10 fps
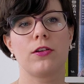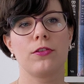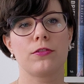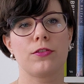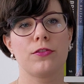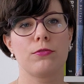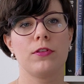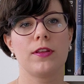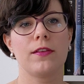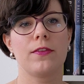color
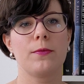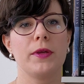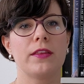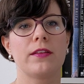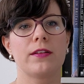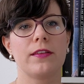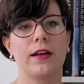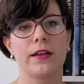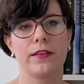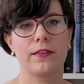consultants meet their
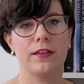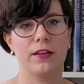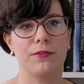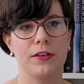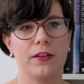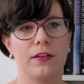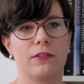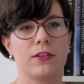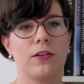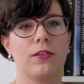clients in a
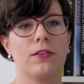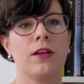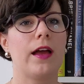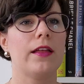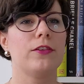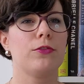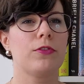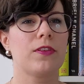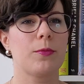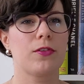video call and
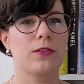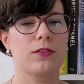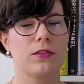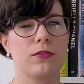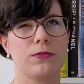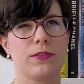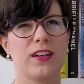use some sort of